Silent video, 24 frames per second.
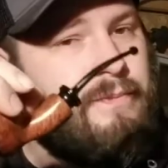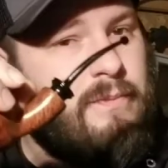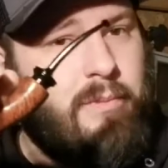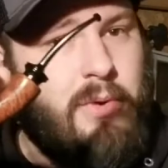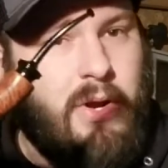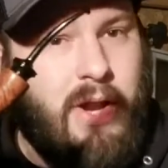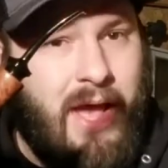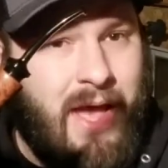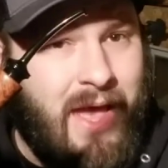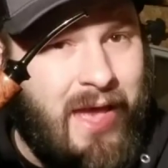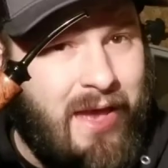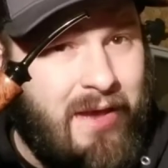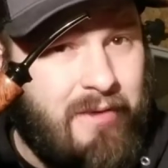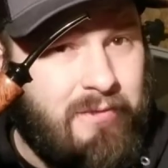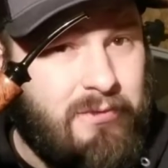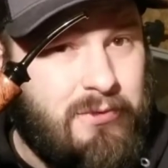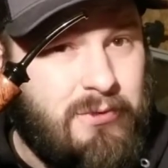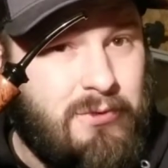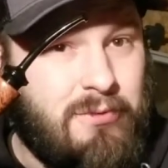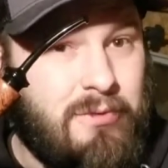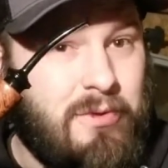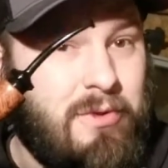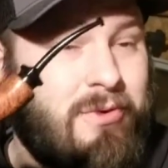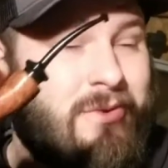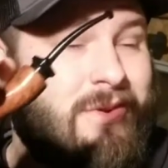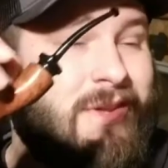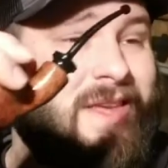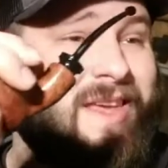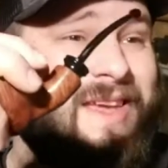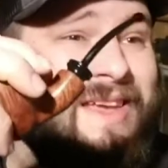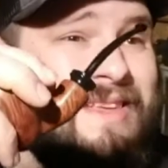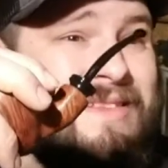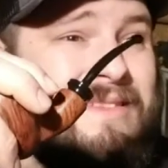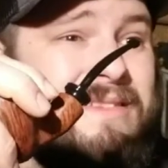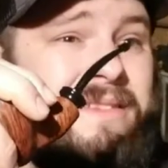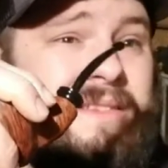But I have 2 little
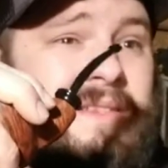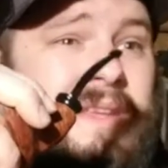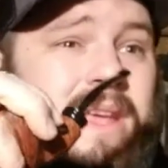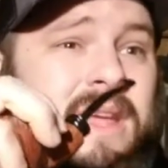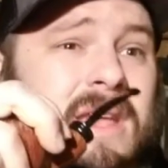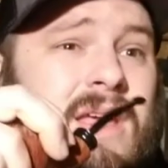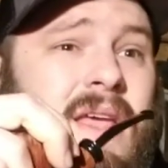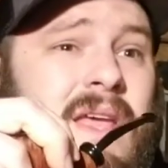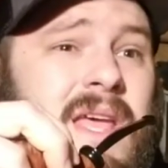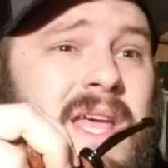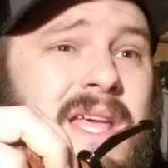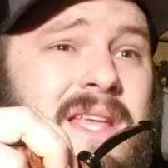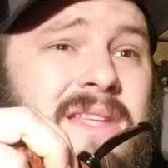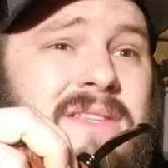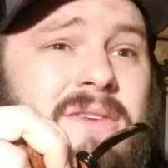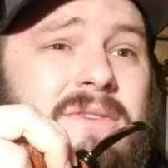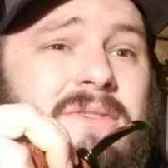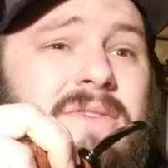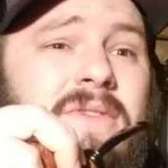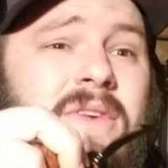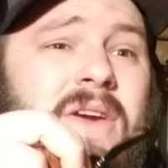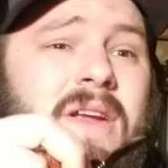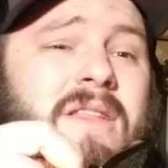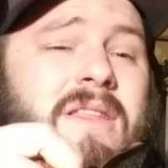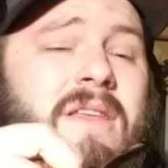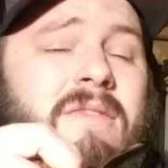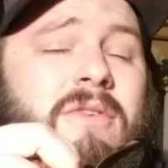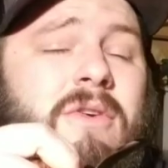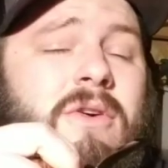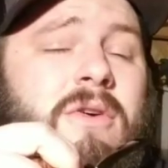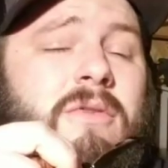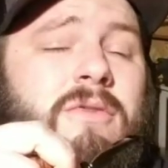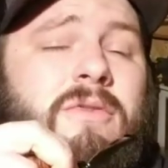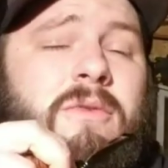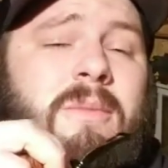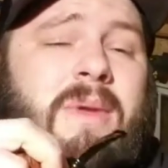kids, so it's very
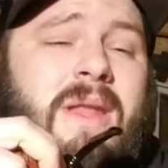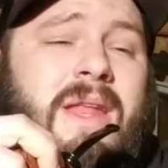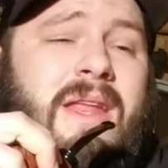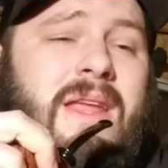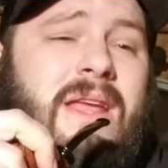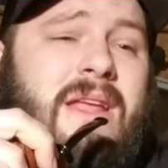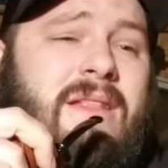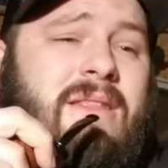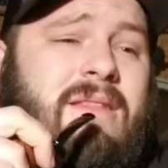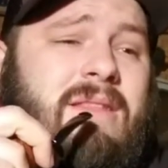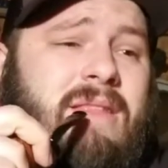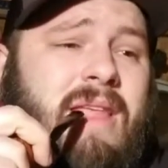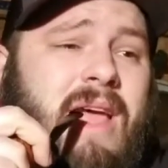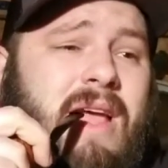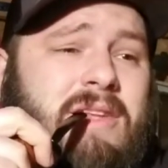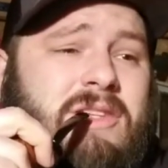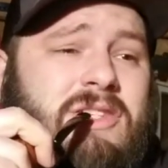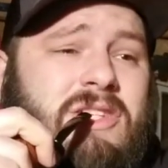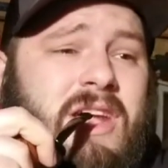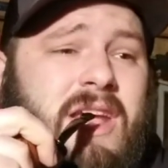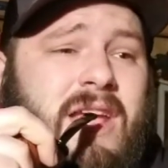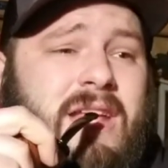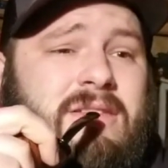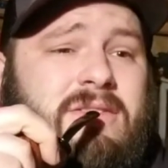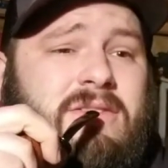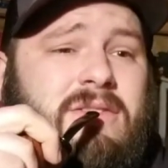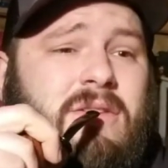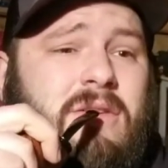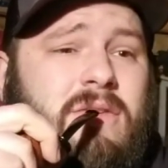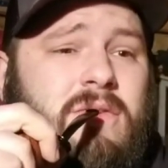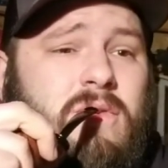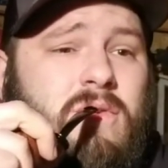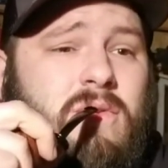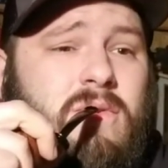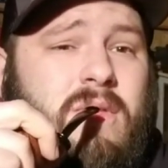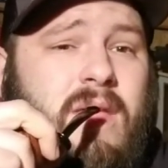difficult for me to get that chance to
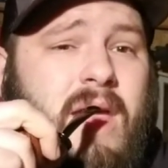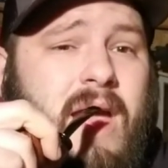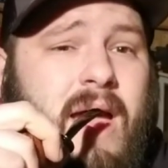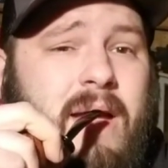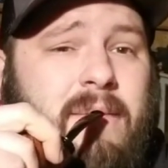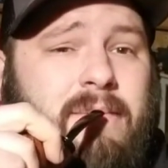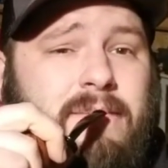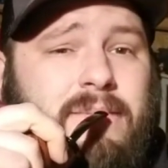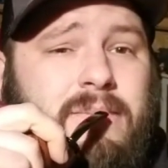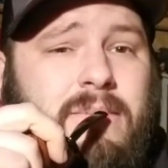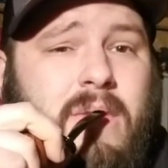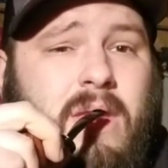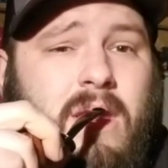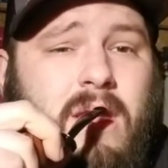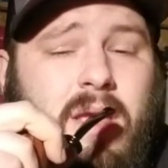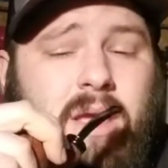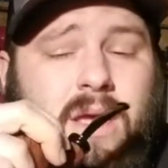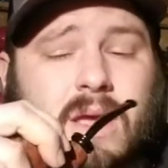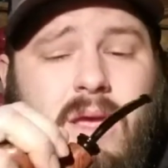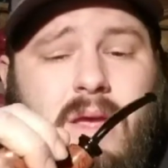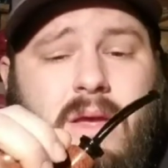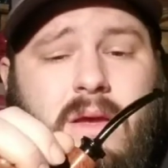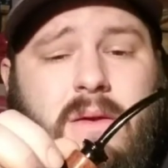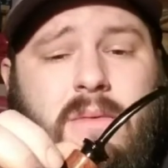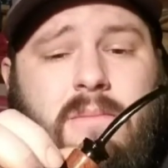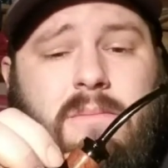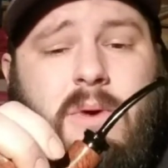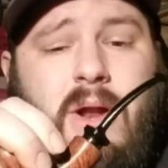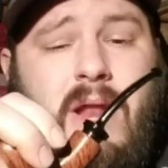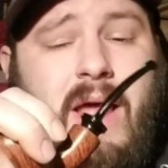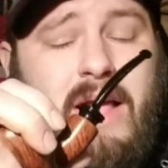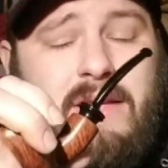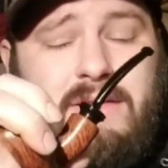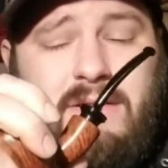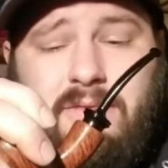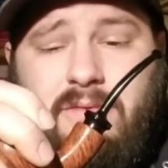do that.
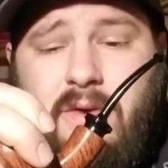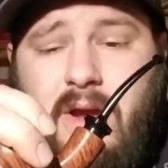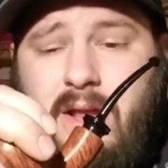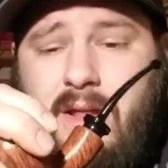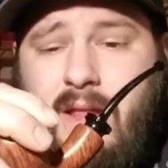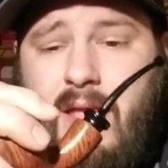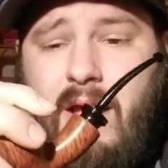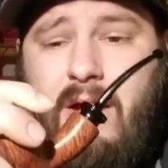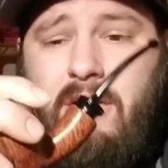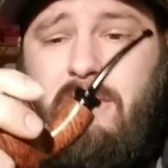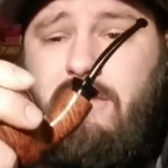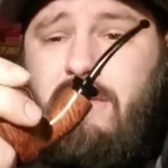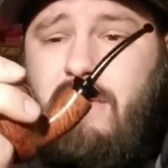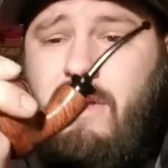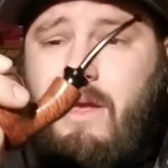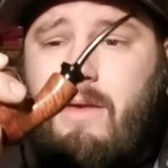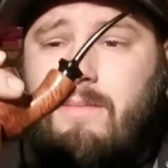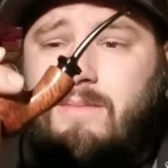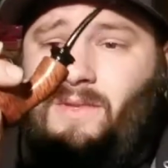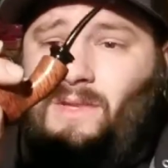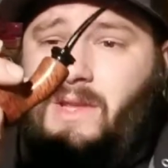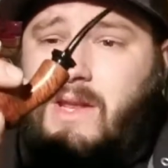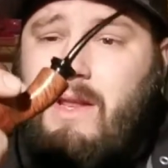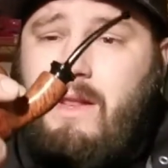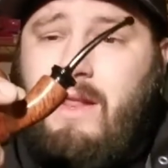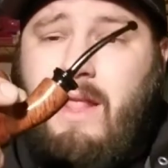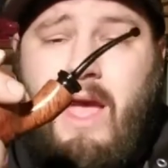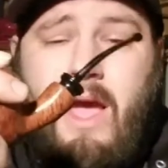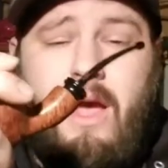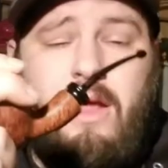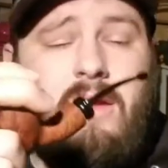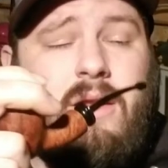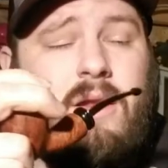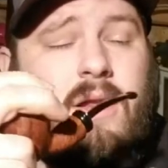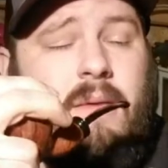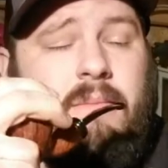But as of right now, I'm sitting
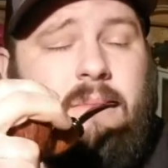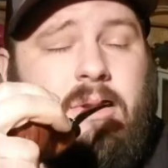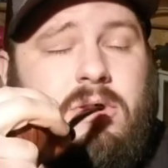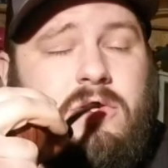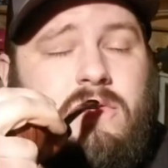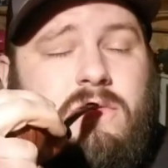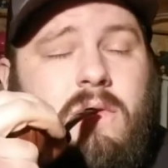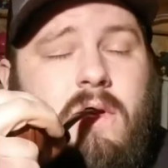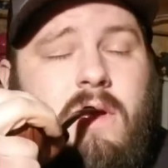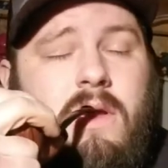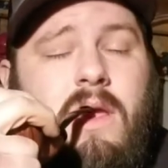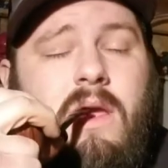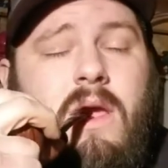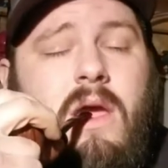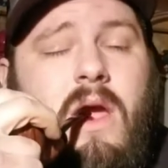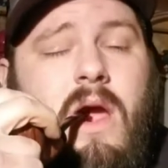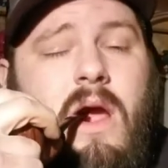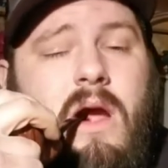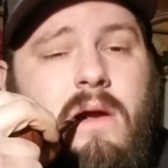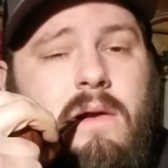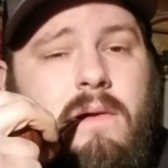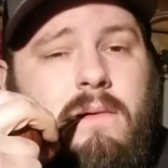down, I'm enjoying it.